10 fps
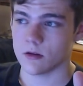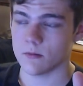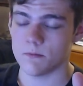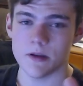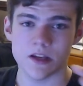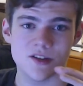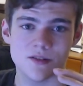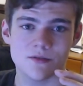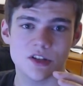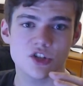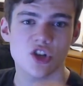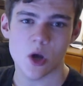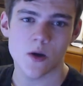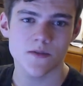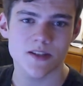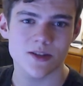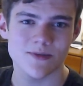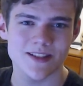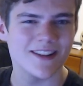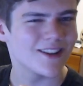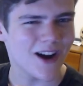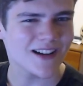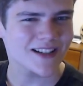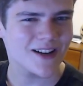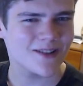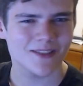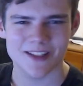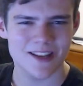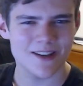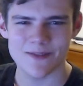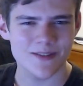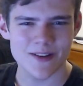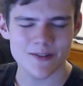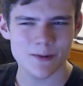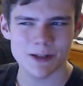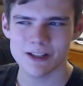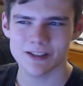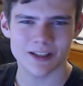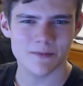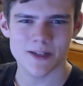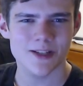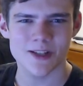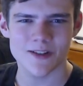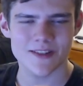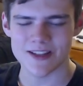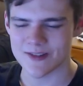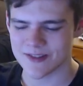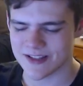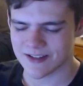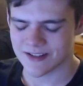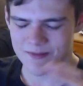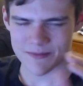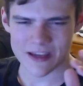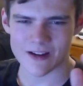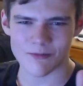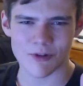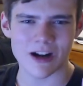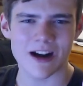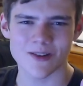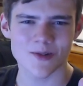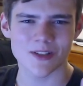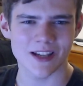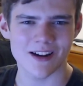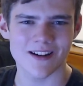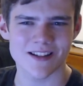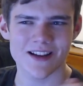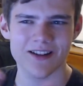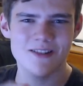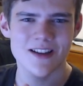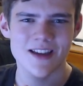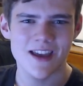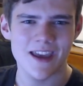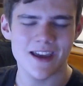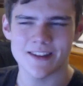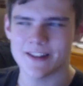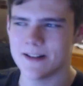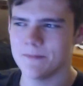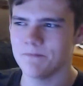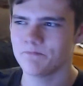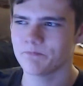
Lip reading: big like shelves that you would see at Costco, if you've ever been there, like big shelves like you'd see at a big warehouse store like Costco. And and